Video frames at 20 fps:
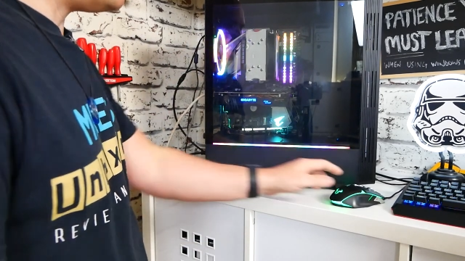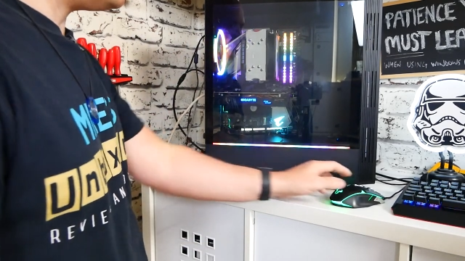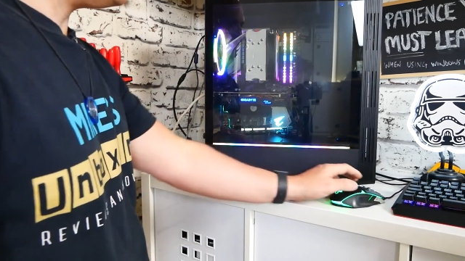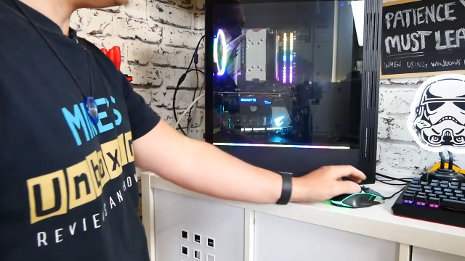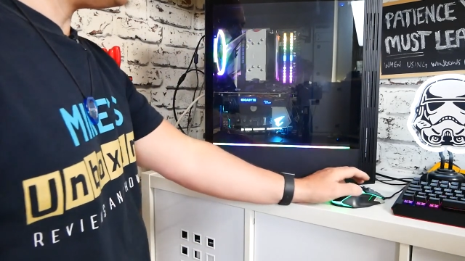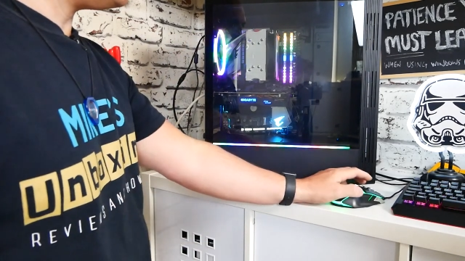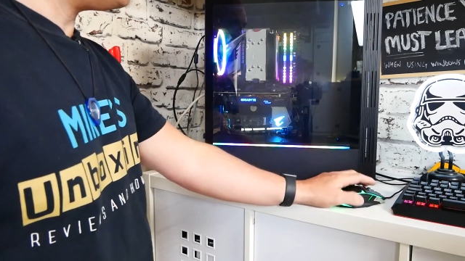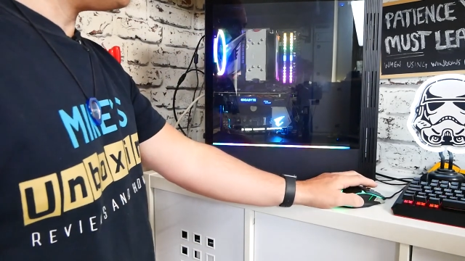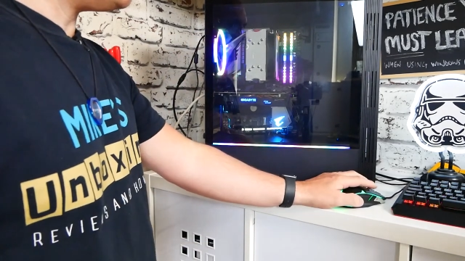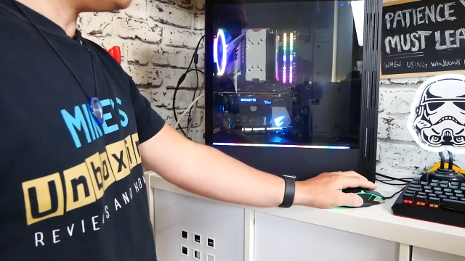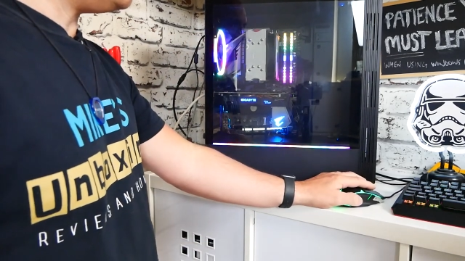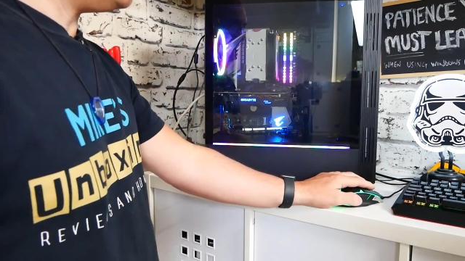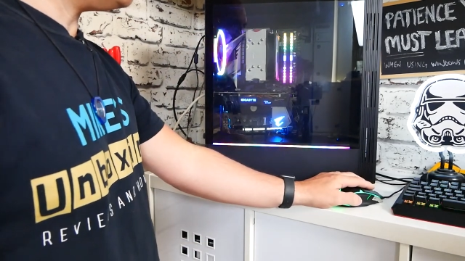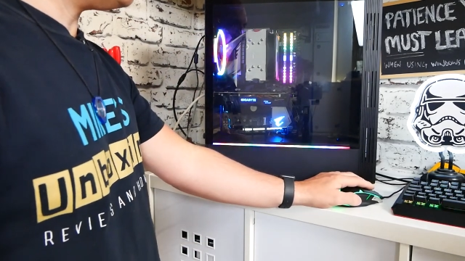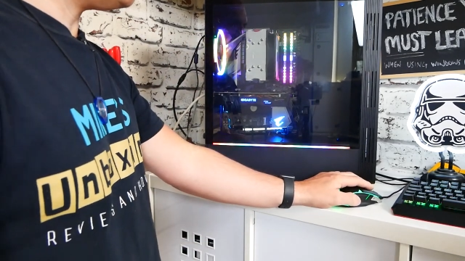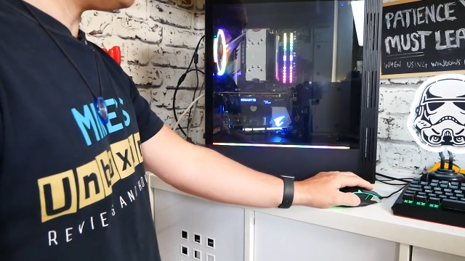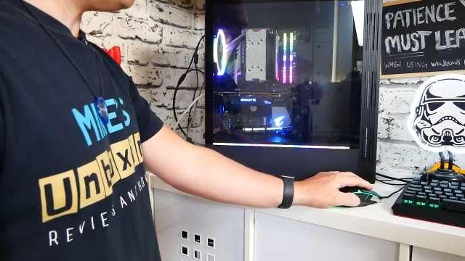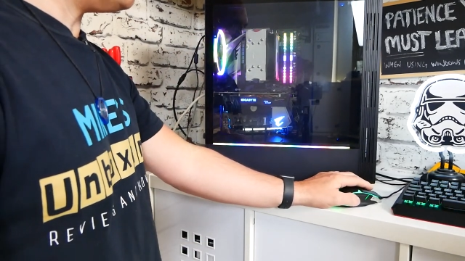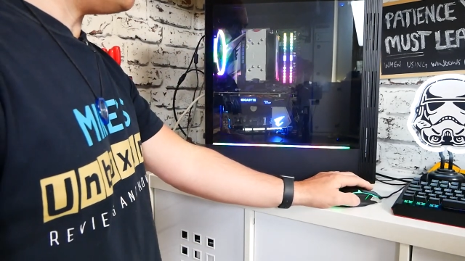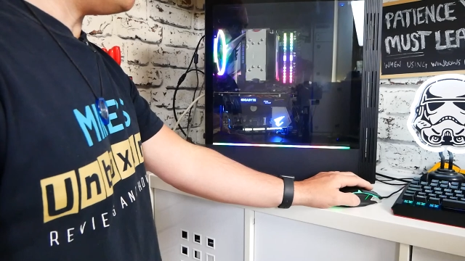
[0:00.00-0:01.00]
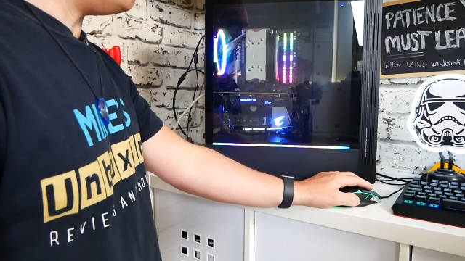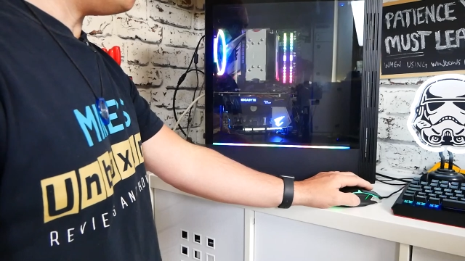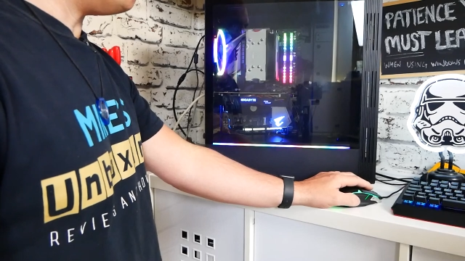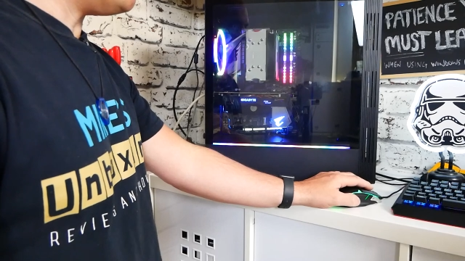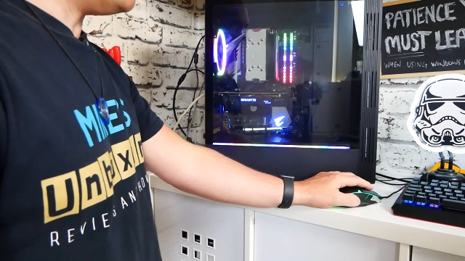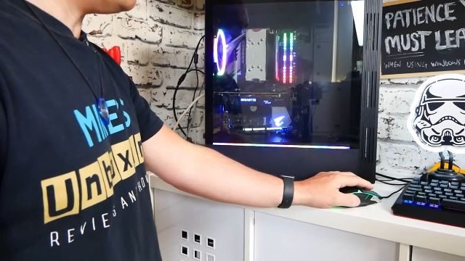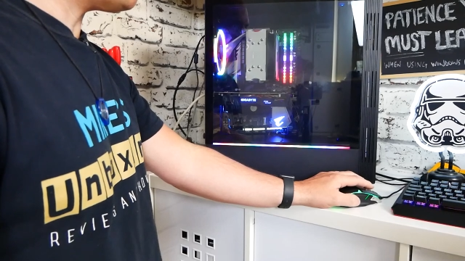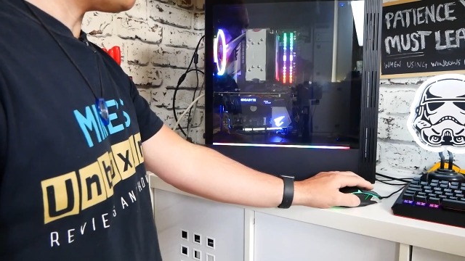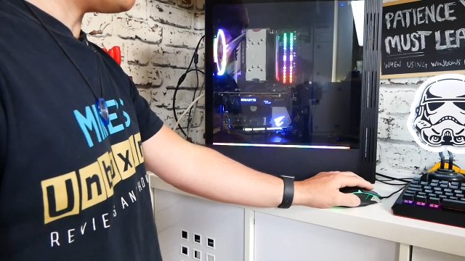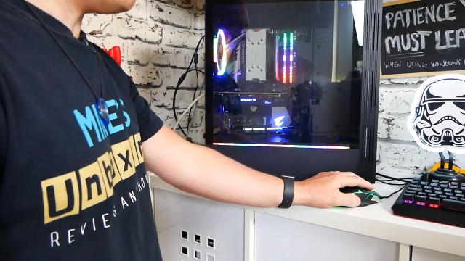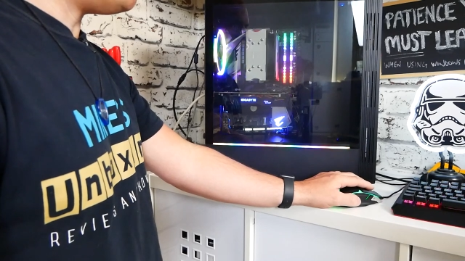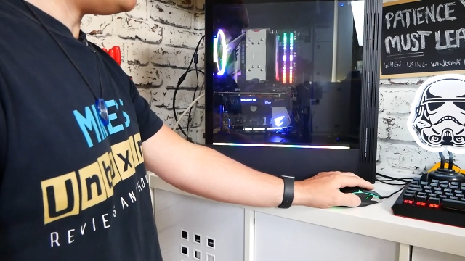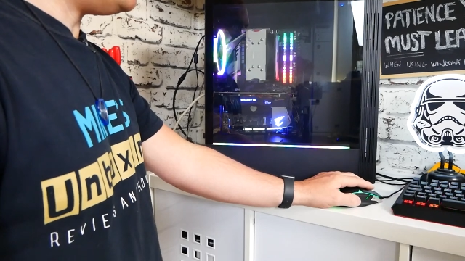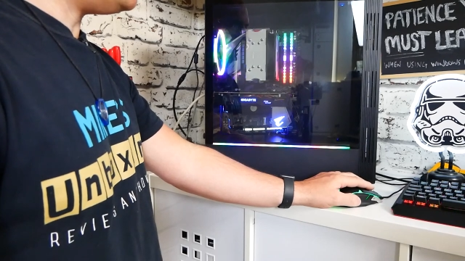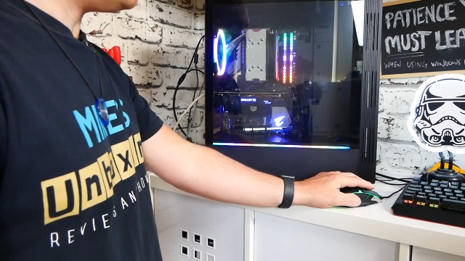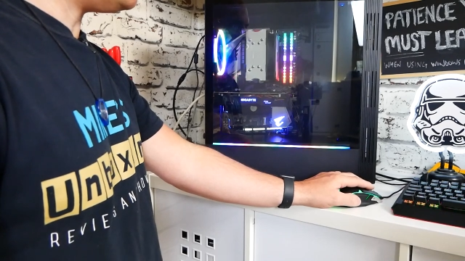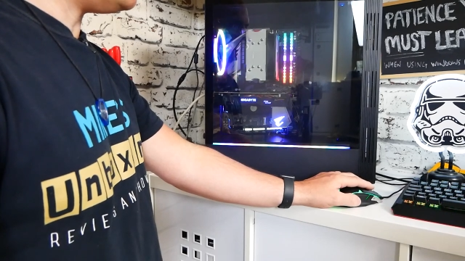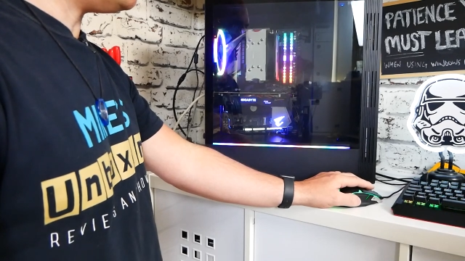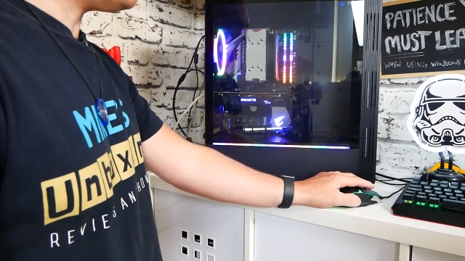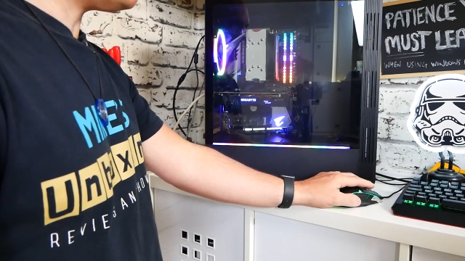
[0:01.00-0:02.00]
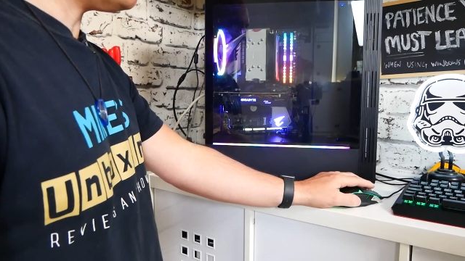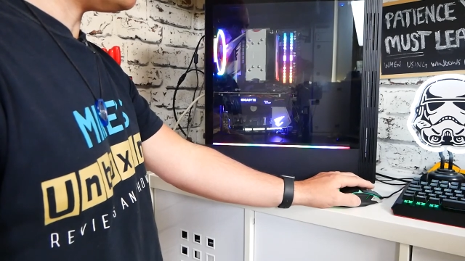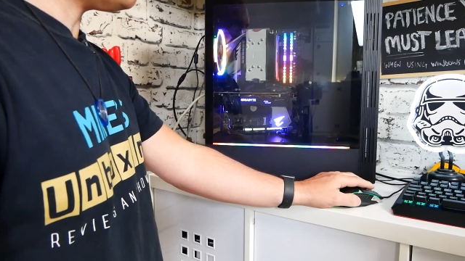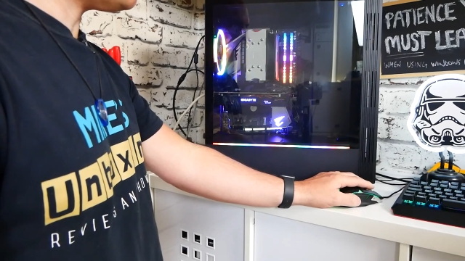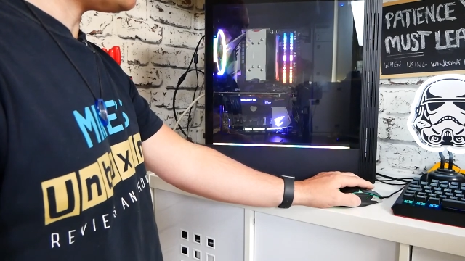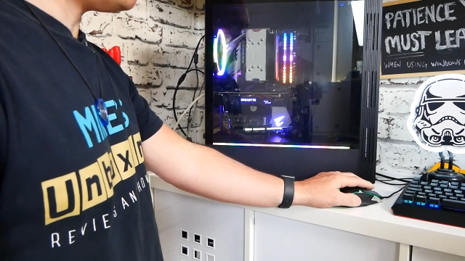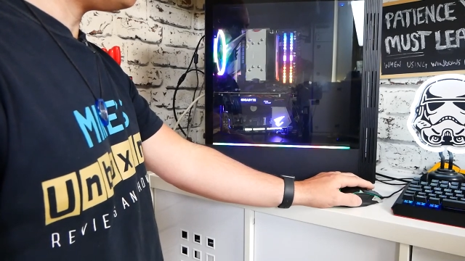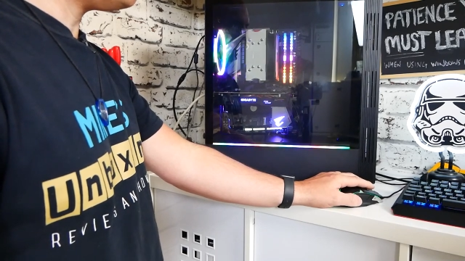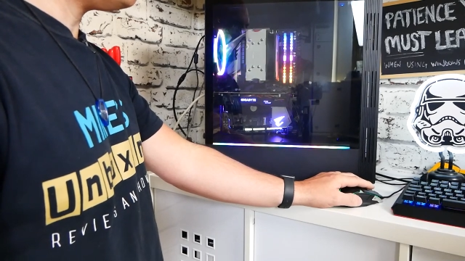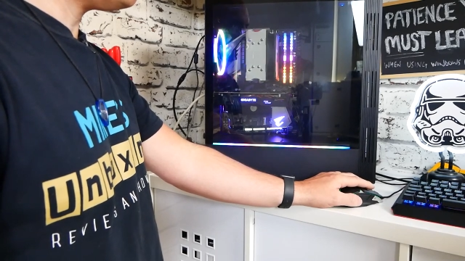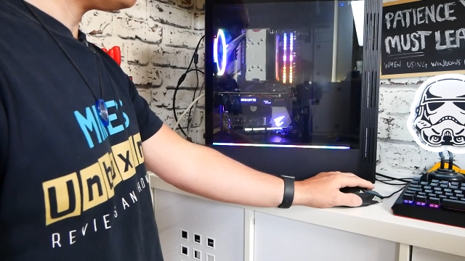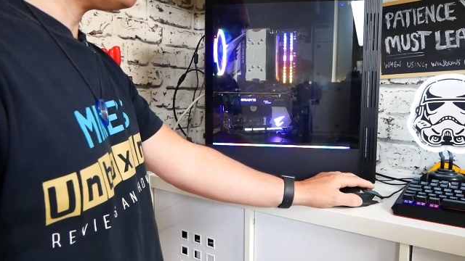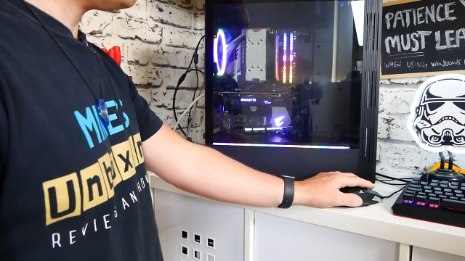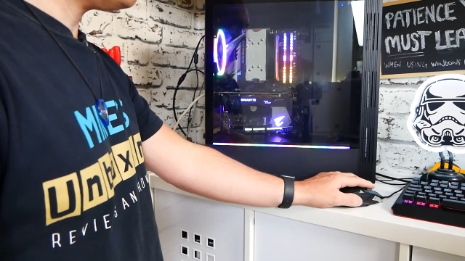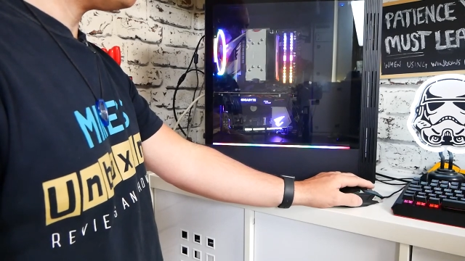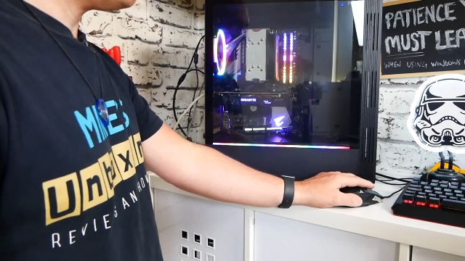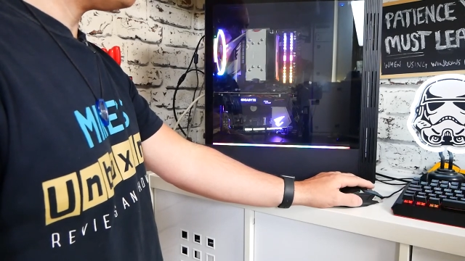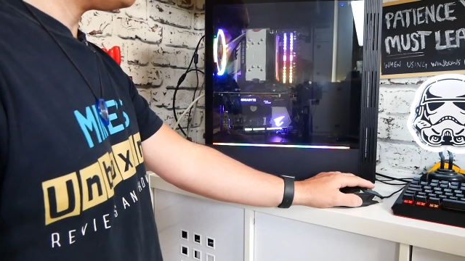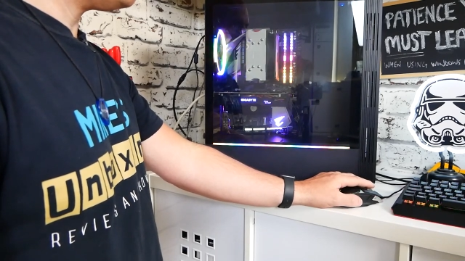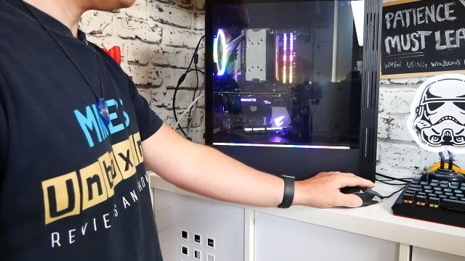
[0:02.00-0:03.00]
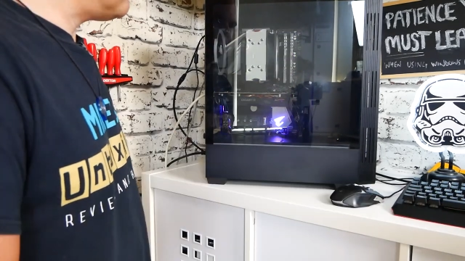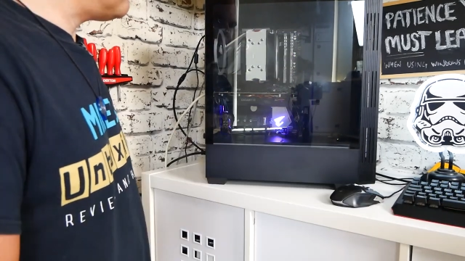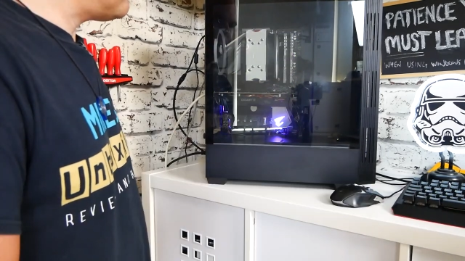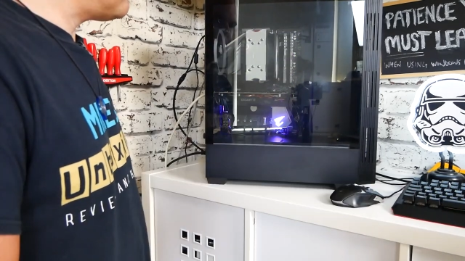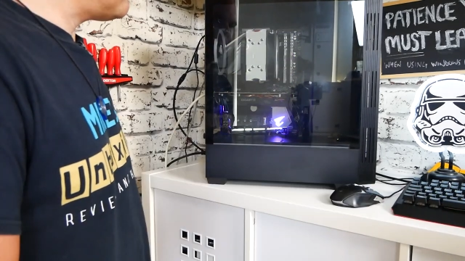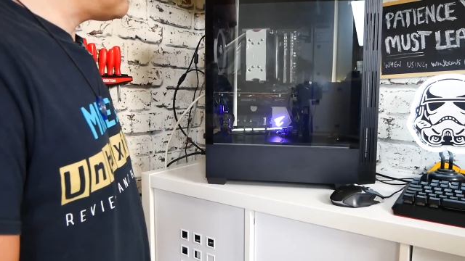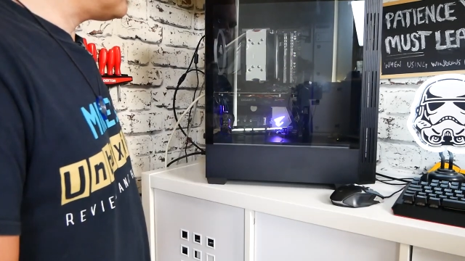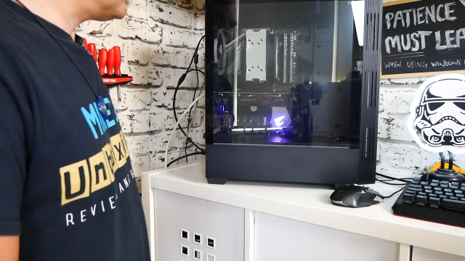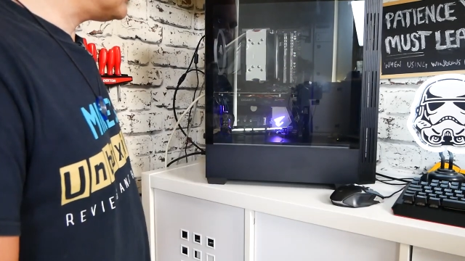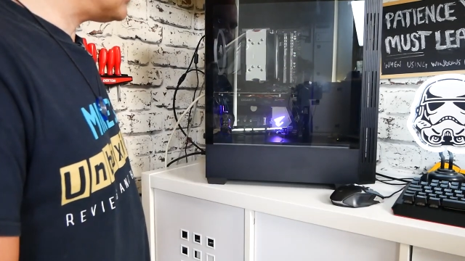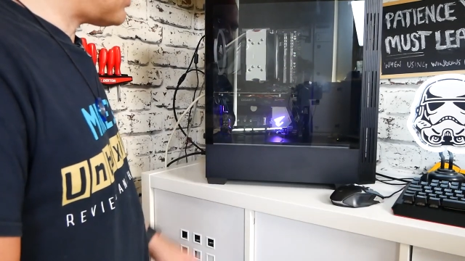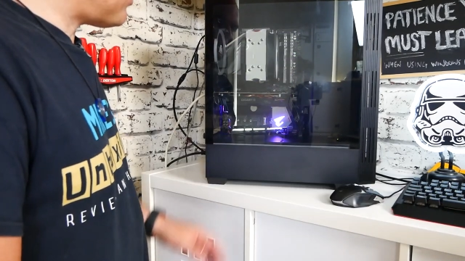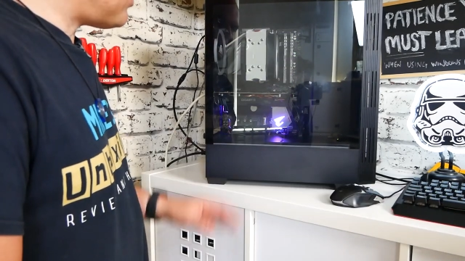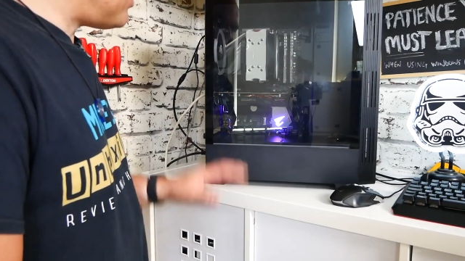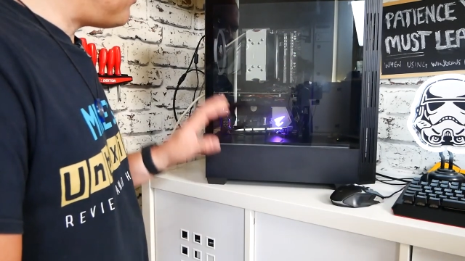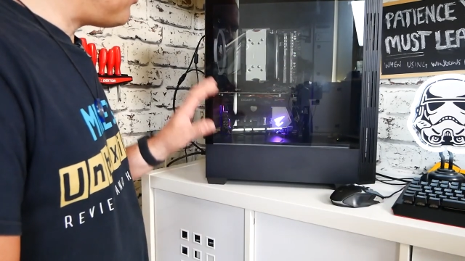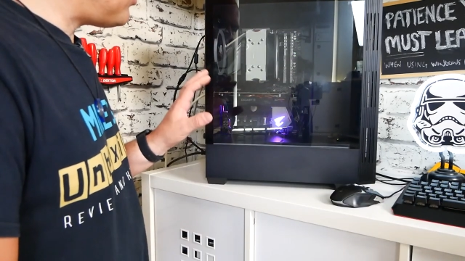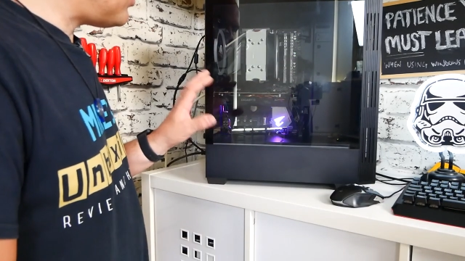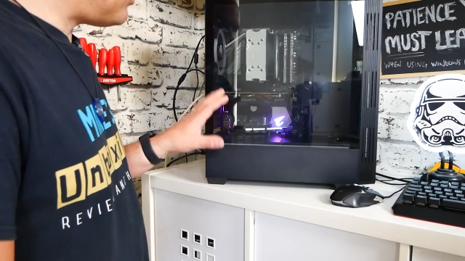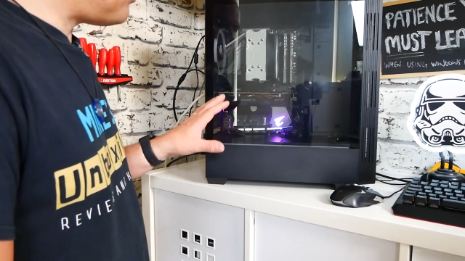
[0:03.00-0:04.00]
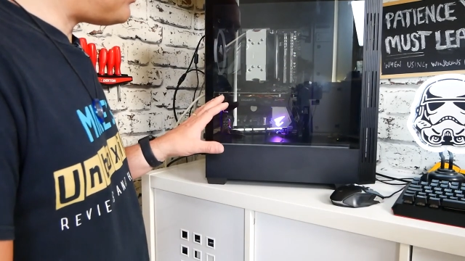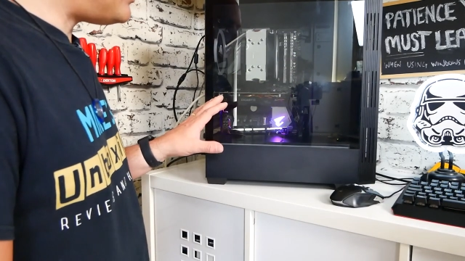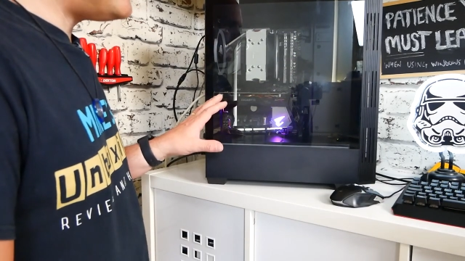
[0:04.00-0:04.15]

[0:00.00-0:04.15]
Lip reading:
[unreadable: no face in view]